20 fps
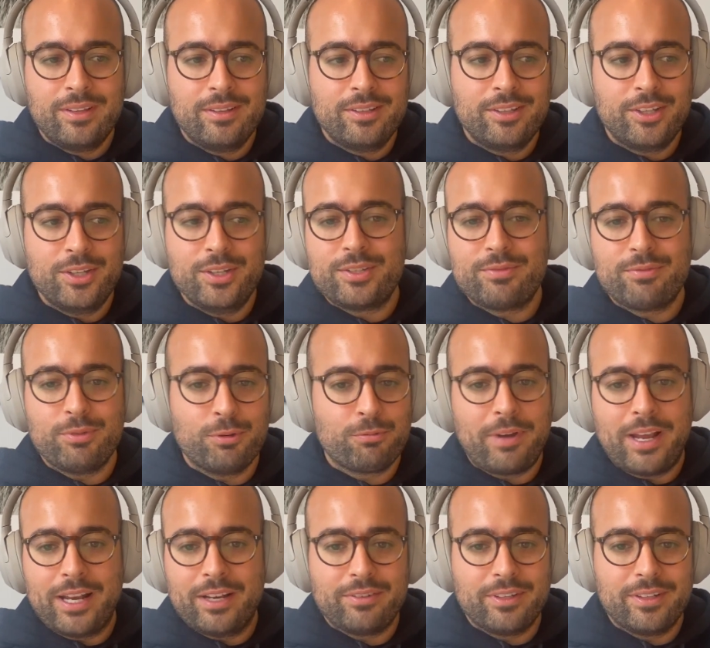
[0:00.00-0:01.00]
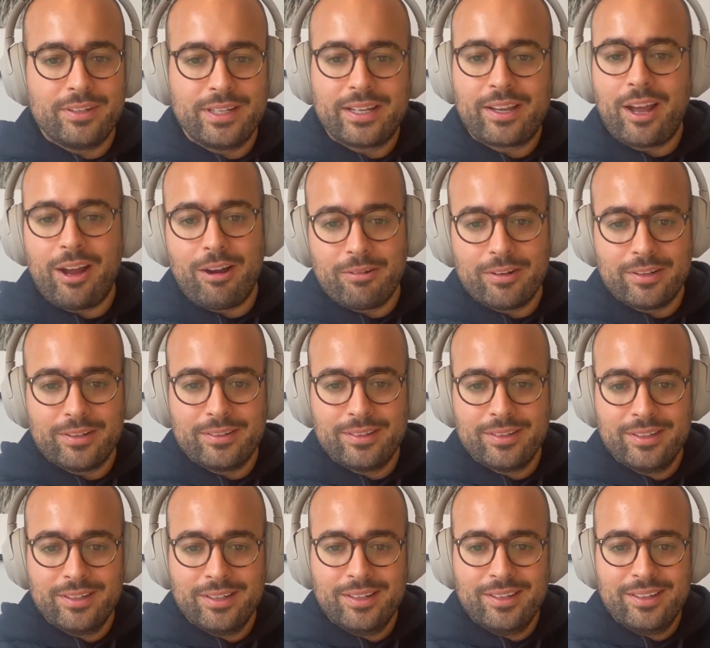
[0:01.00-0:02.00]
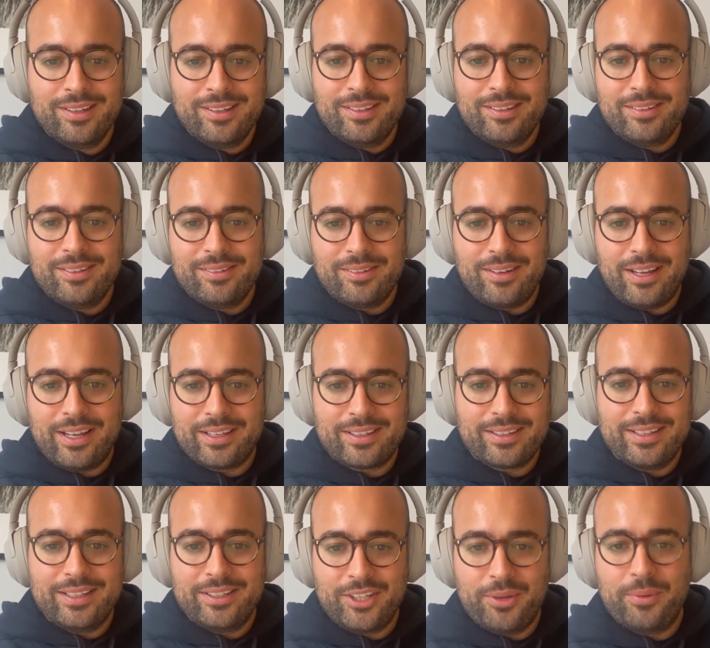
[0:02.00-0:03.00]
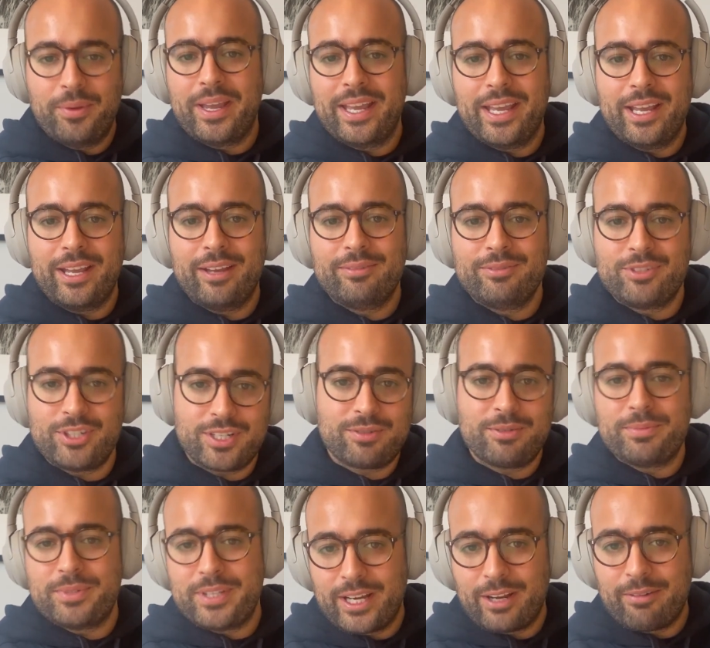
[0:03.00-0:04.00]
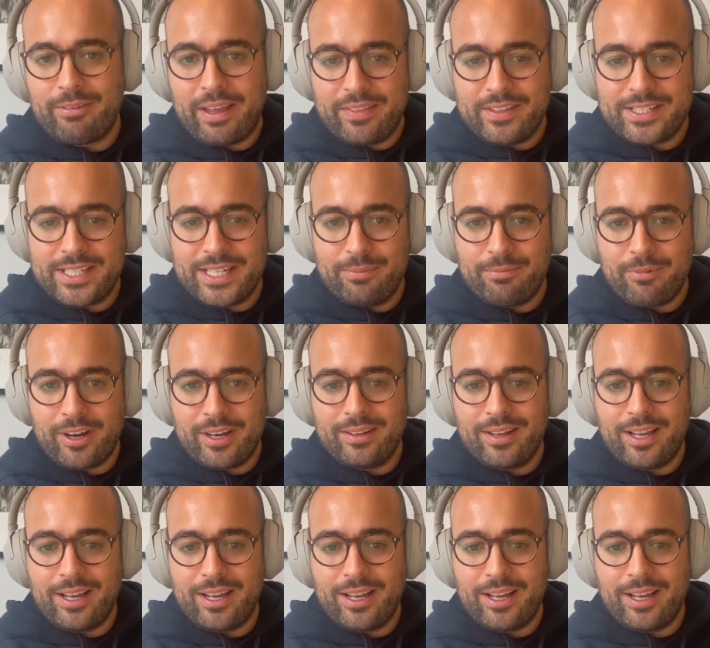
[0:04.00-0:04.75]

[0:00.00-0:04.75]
useful, relevant, and current. Like you hear just from sitting around the team, right?